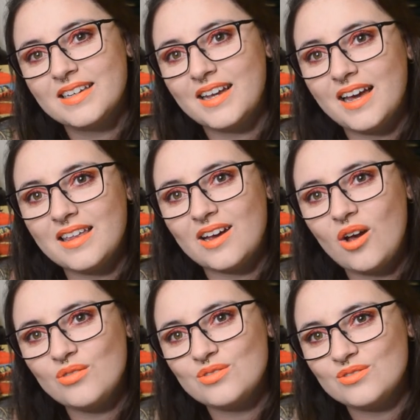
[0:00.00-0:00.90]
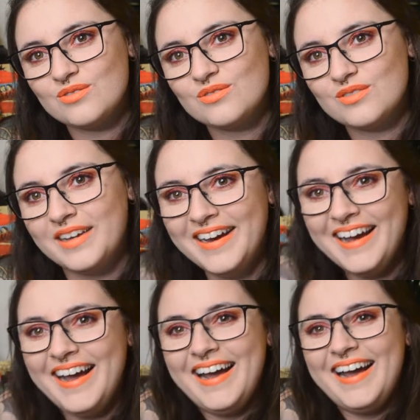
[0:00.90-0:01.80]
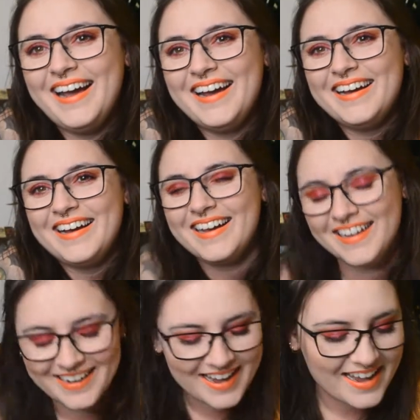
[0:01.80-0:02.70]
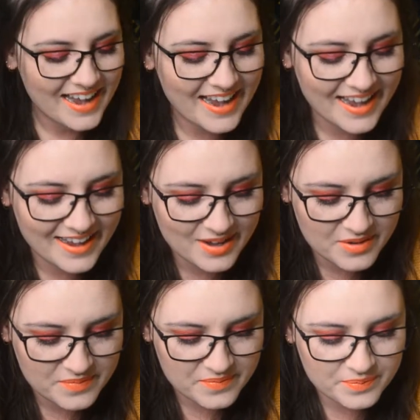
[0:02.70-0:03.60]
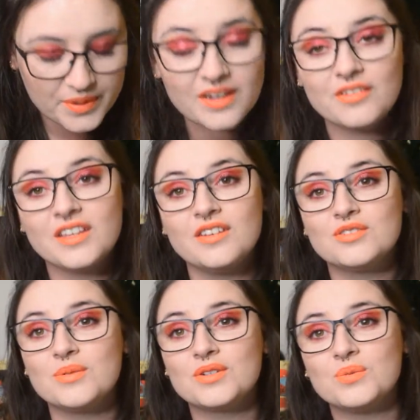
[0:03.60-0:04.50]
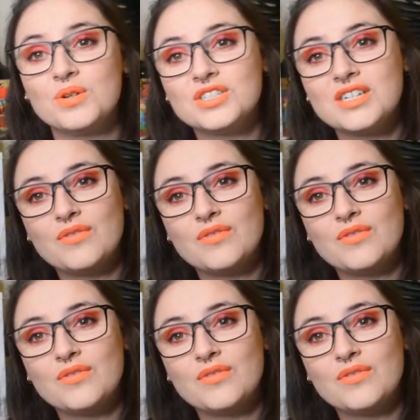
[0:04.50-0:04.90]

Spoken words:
how that goes. But you know, thank you so much for watching.